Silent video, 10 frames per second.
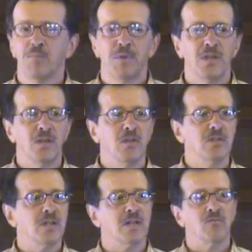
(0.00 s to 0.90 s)
being
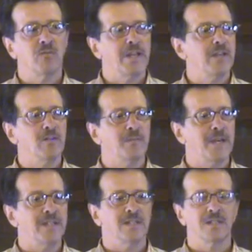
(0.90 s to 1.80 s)
used on a regular
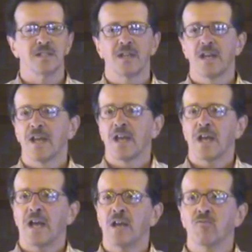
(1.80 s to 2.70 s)
basis
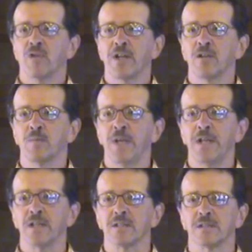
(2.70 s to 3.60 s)
at regular
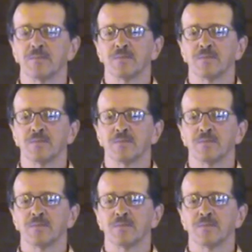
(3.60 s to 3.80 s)
meetings.